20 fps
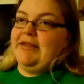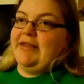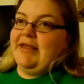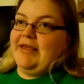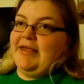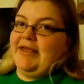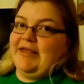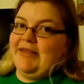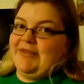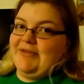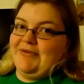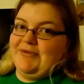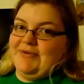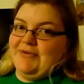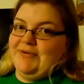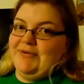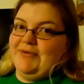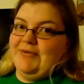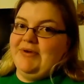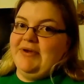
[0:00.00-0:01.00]
digging
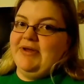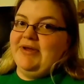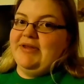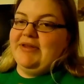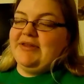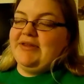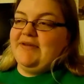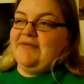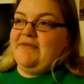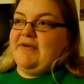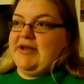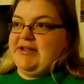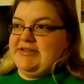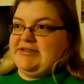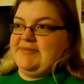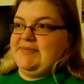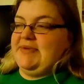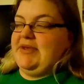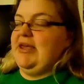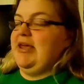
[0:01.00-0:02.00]
through to
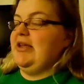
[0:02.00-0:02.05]
find some